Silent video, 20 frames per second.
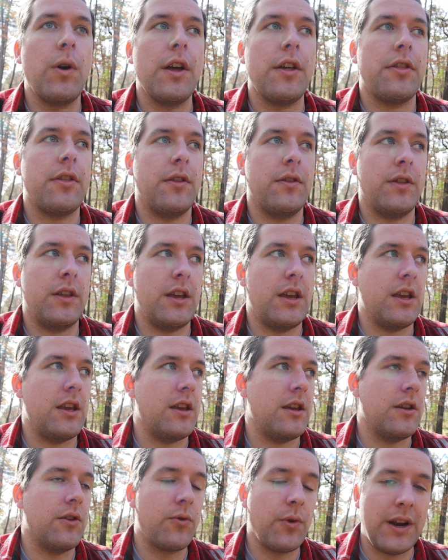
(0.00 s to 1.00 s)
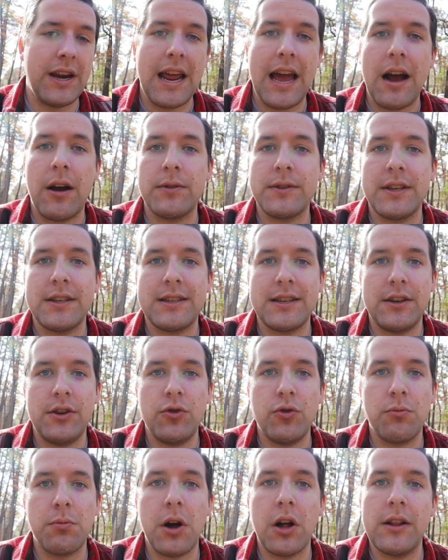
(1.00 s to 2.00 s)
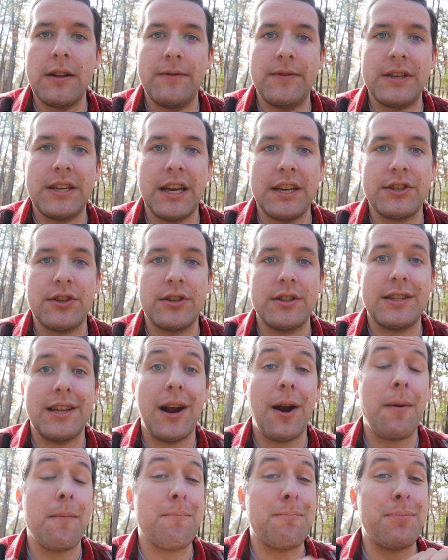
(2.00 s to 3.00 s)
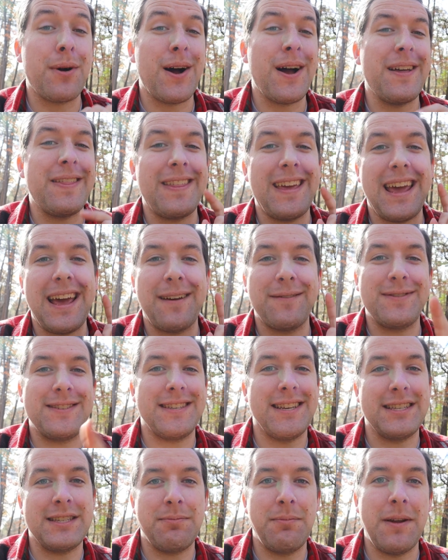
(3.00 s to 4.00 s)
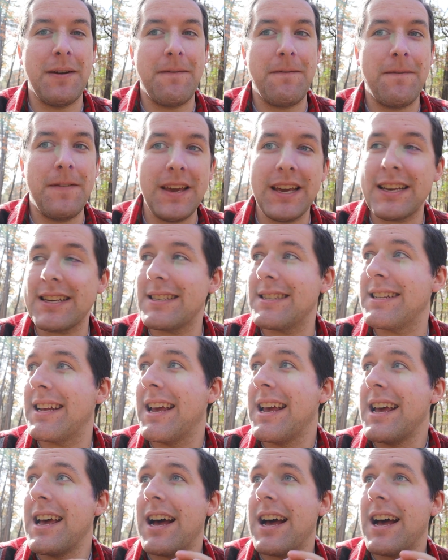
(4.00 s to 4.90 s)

with the greenhouses and Yule Ball invitations there, but they have since been fixed.